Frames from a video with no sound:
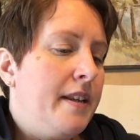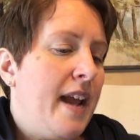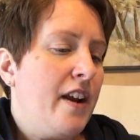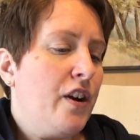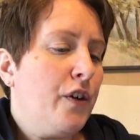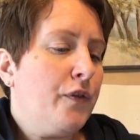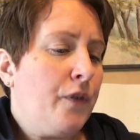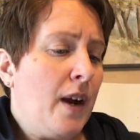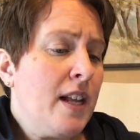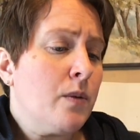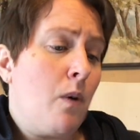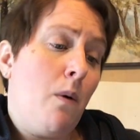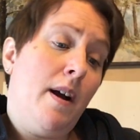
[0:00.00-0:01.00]
Now your
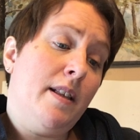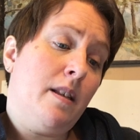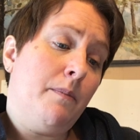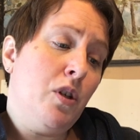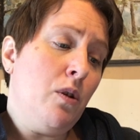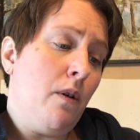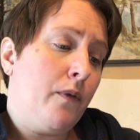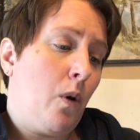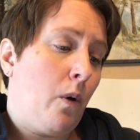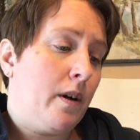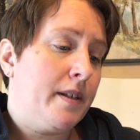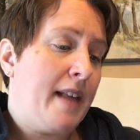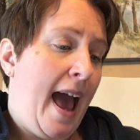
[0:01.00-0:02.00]
friends will want some too, of
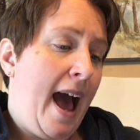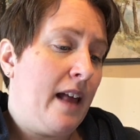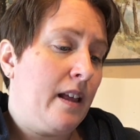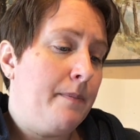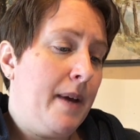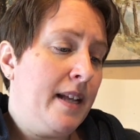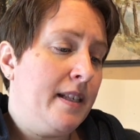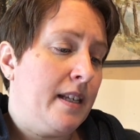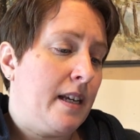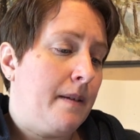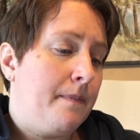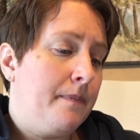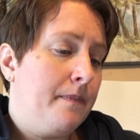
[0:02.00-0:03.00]
course, Al and
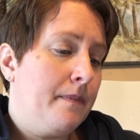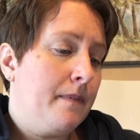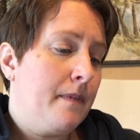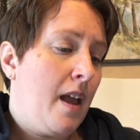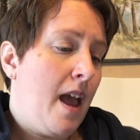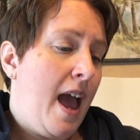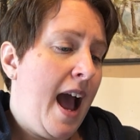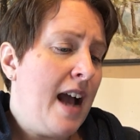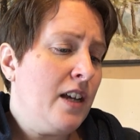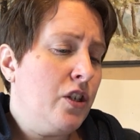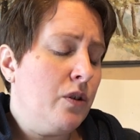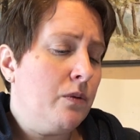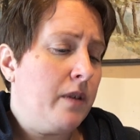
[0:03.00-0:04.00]
Betsy.
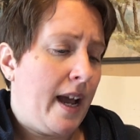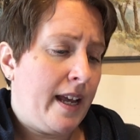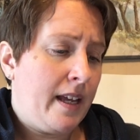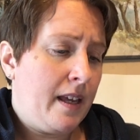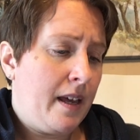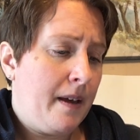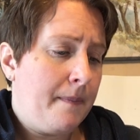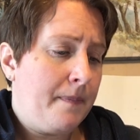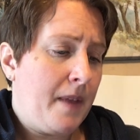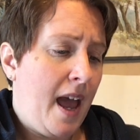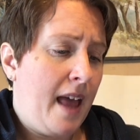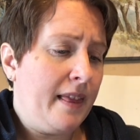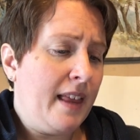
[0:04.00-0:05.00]
As you like.
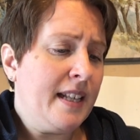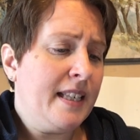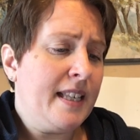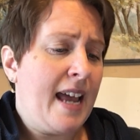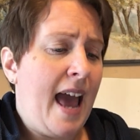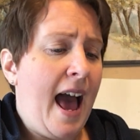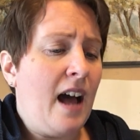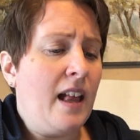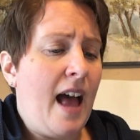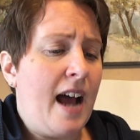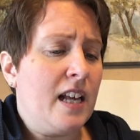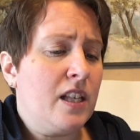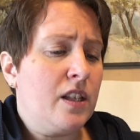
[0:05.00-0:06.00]
And let's say Al
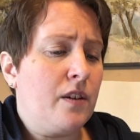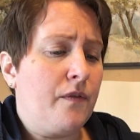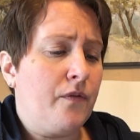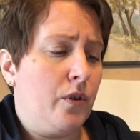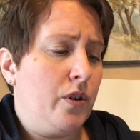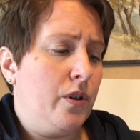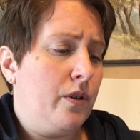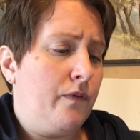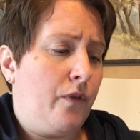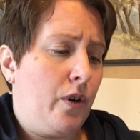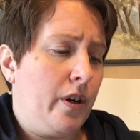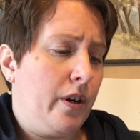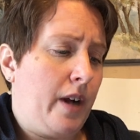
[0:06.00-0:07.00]
asks
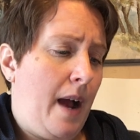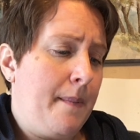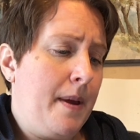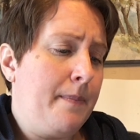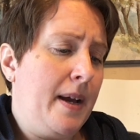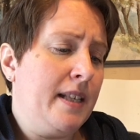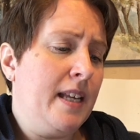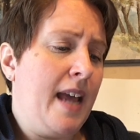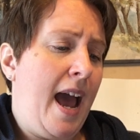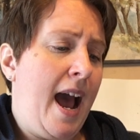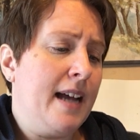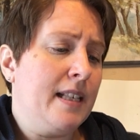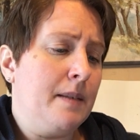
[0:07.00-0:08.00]
for your gum and Betsy
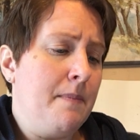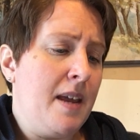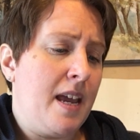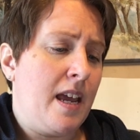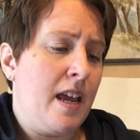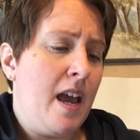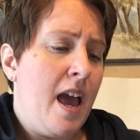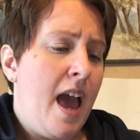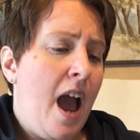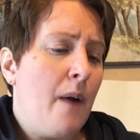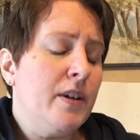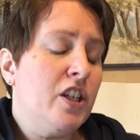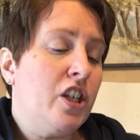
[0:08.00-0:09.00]
asks me,
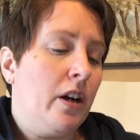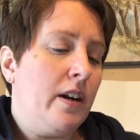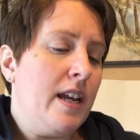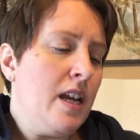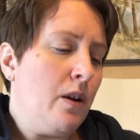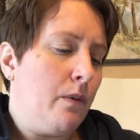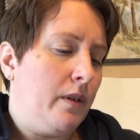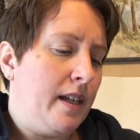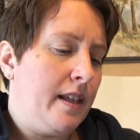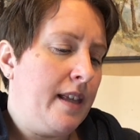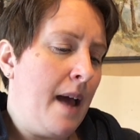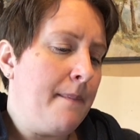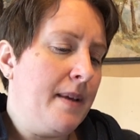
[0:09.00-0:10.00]
and we share equally.
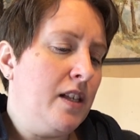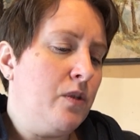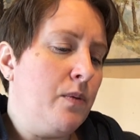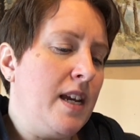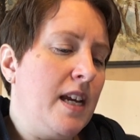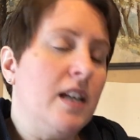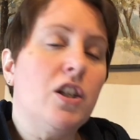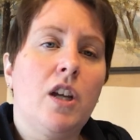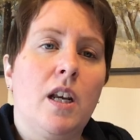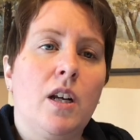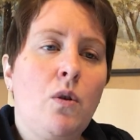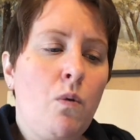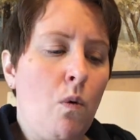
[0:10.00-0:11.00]
That means we each
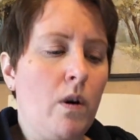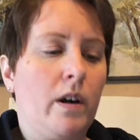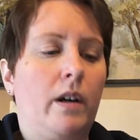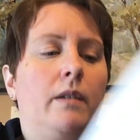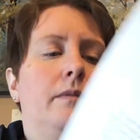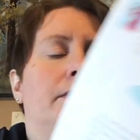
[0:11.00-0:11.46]
get a quarter.